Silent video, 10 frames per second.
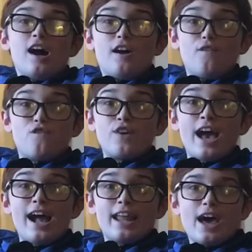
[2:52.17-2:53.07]

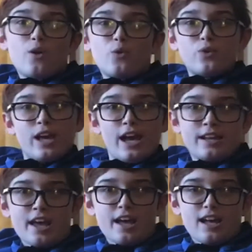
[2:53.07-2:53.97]
Havana, na
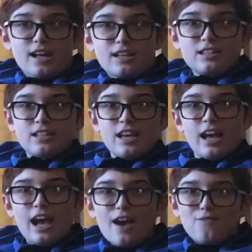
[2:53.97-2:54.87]
na.
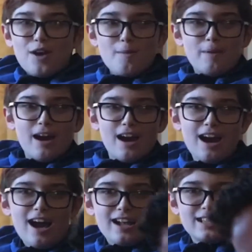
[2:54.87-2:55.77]
half of my
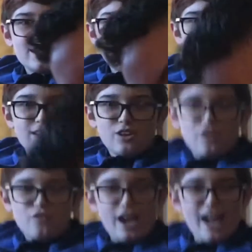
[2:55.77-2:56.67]
heart is in
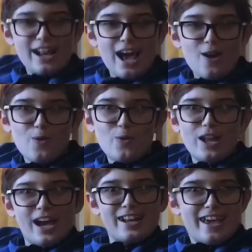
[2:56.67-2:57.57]
Havana,
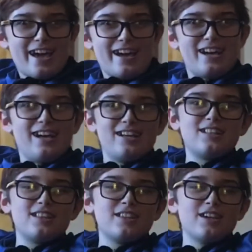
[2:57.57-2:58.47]
na na.
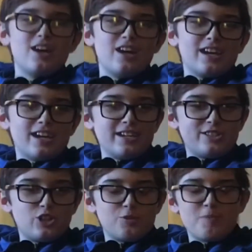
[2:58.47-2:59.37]

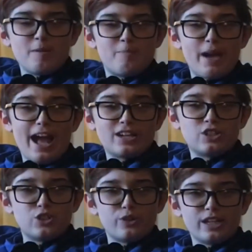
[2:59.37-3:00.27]
He took me back
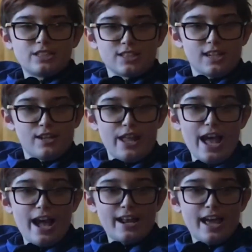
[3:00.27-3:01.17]
to Easter, na